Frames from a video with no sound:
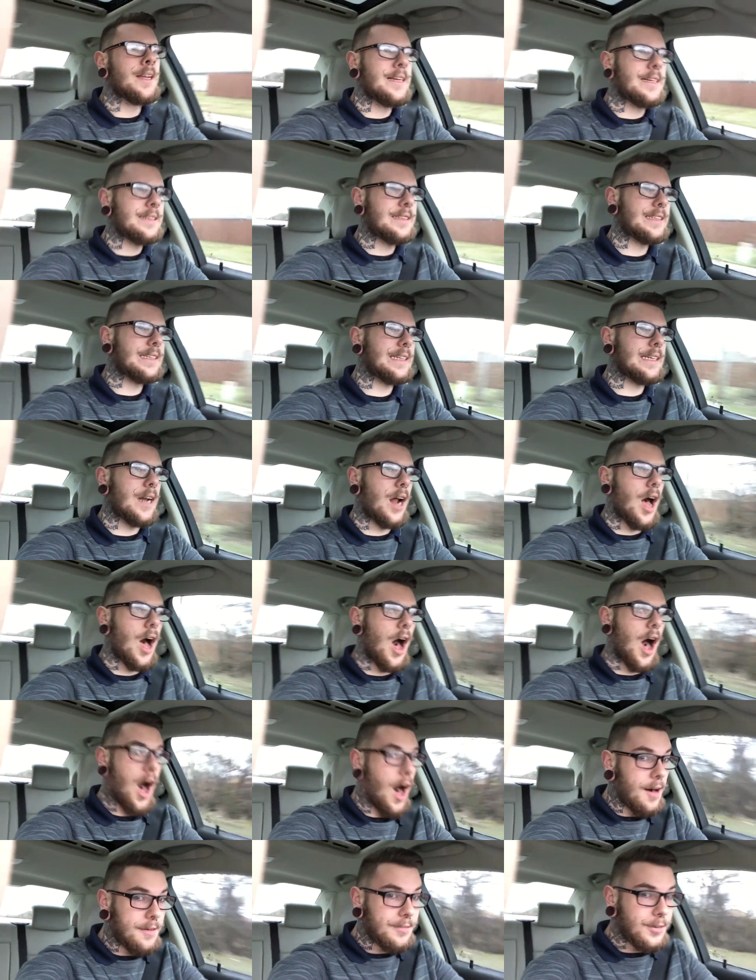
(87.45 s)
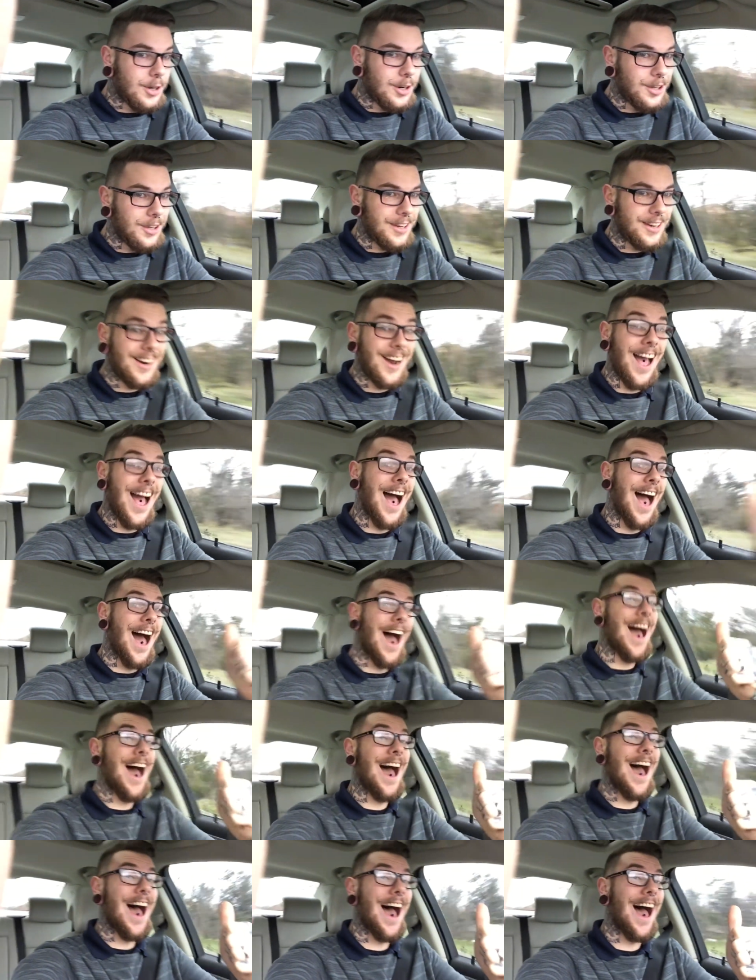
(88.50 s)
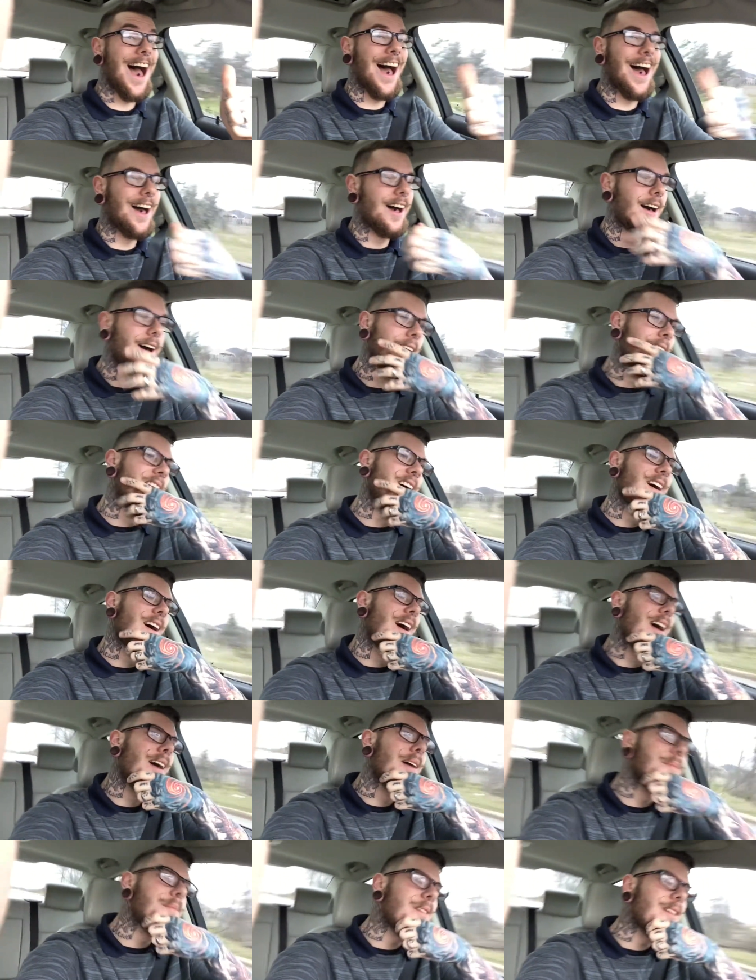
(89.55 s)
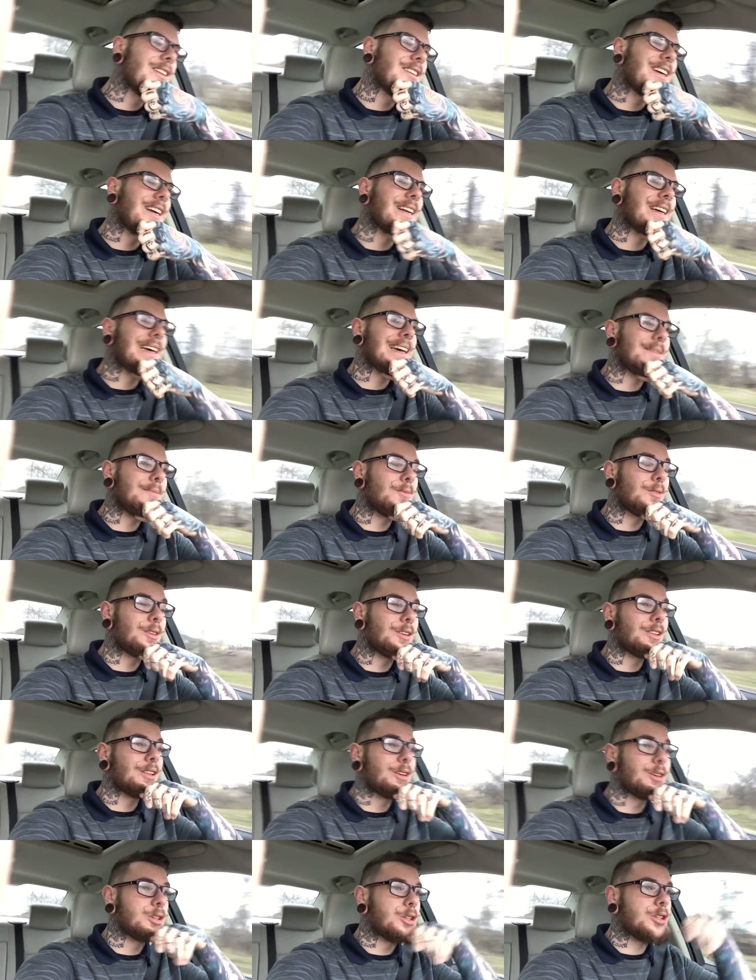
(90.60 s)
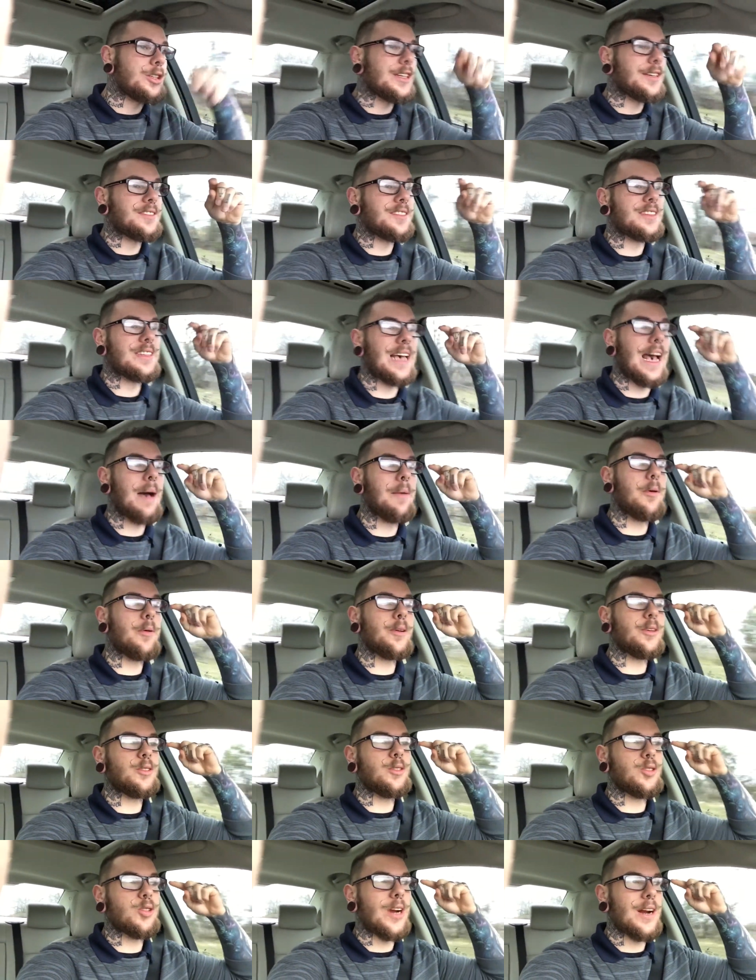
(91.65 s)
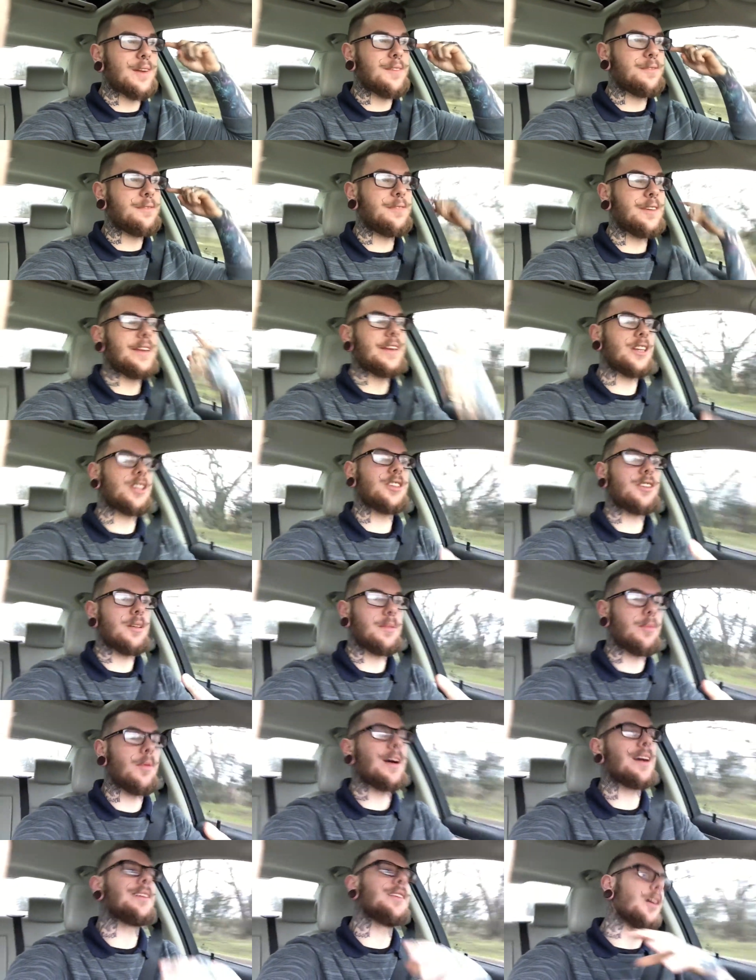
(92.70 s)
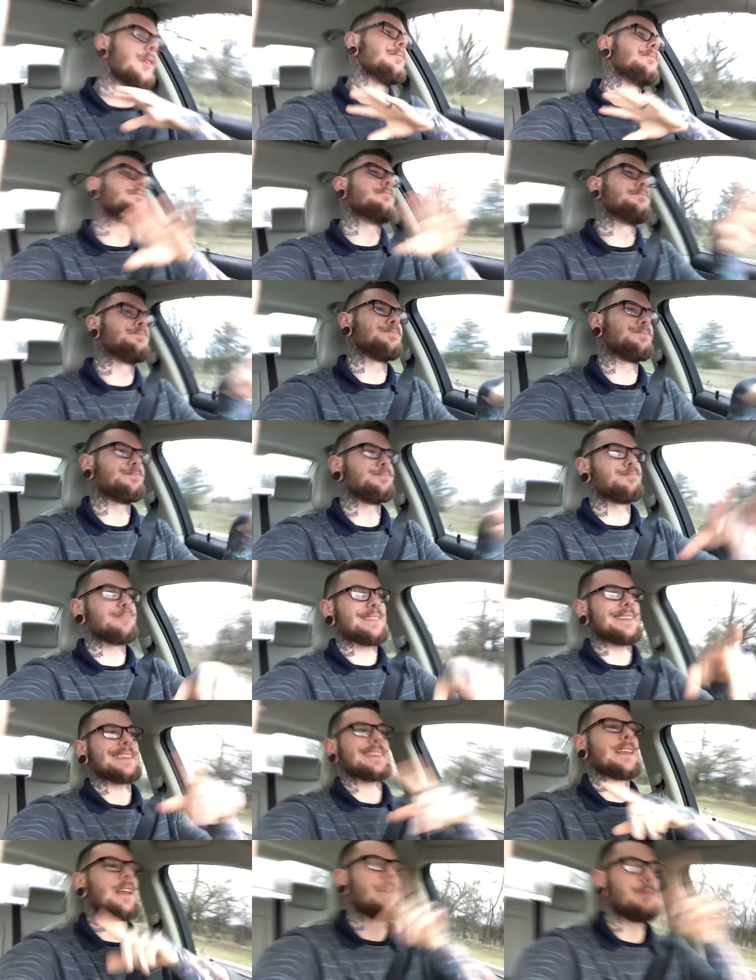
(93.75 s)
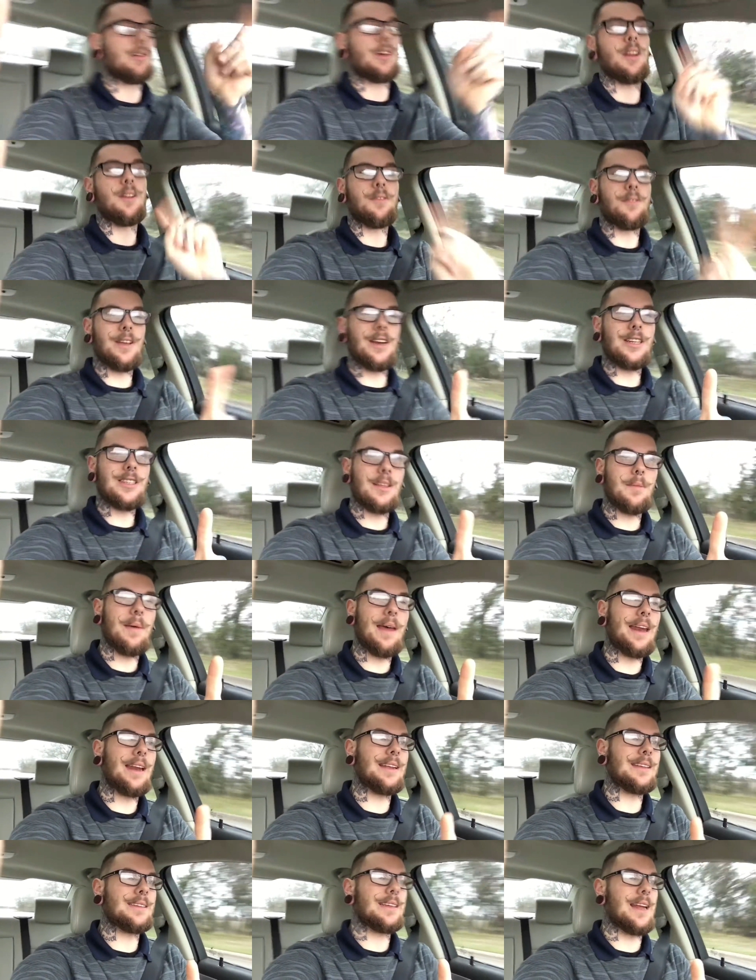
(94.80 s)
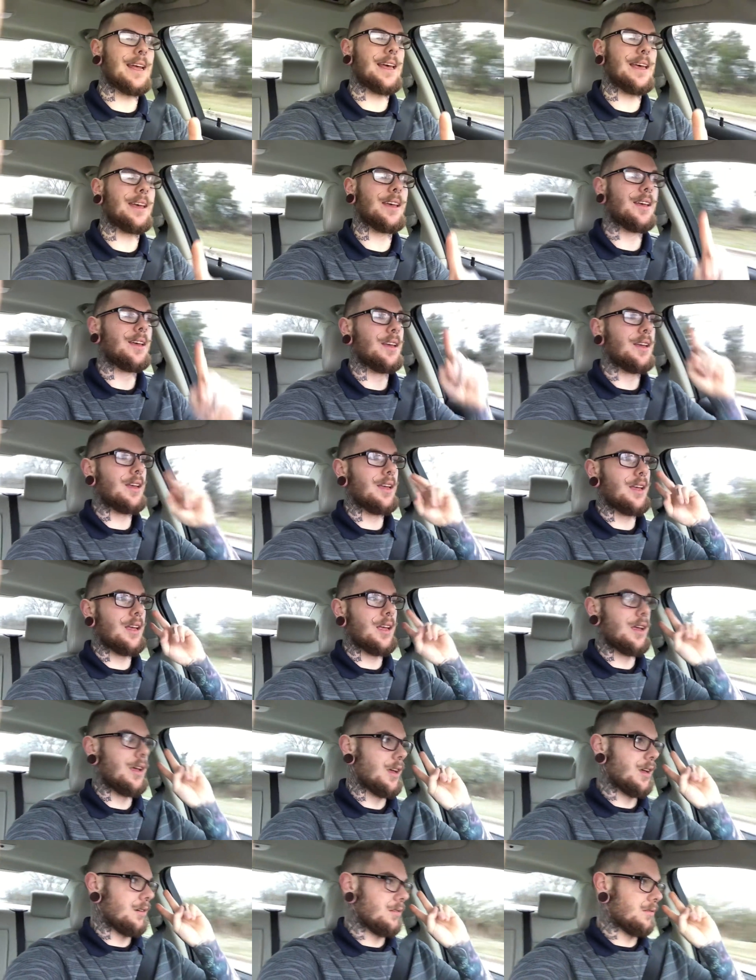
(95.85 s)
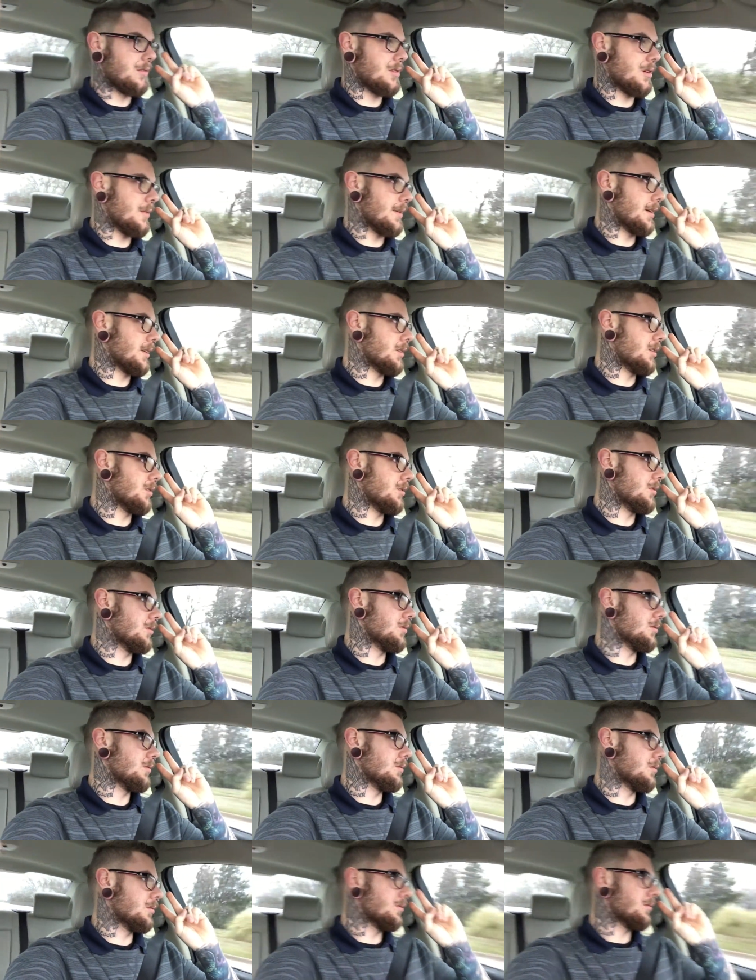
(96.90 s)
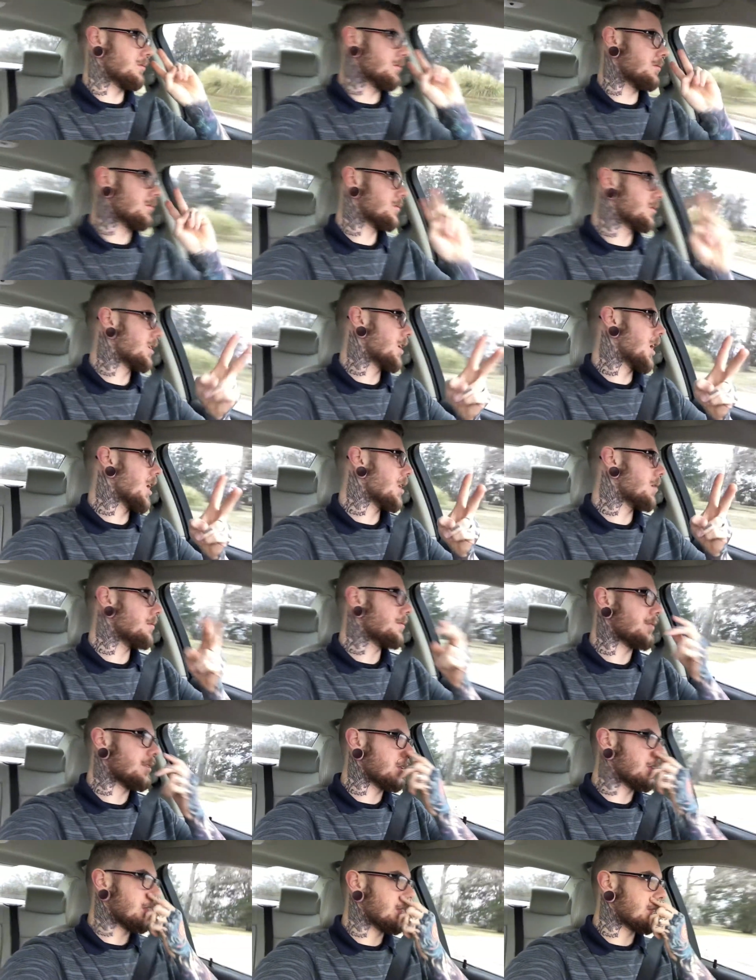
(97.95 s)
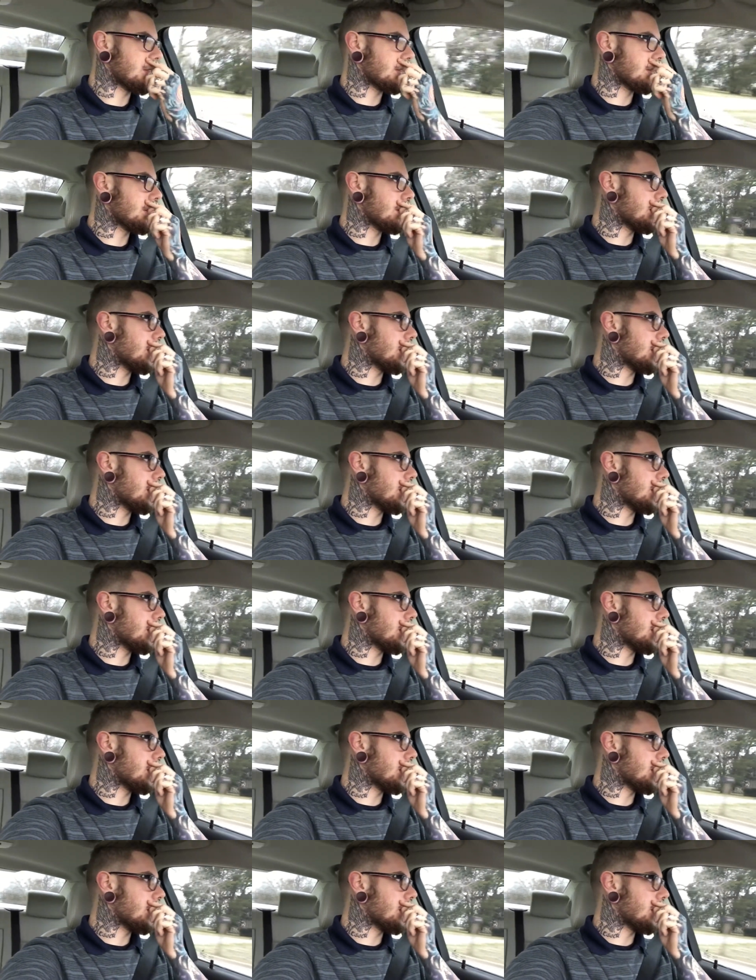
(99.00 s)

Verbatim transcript: Get to get off earlier. Ha! I'm gonna try to get more of those shifts. I'm going to try to finish the no. I'm gonna finish the painting today. Going to cuddle Francesca and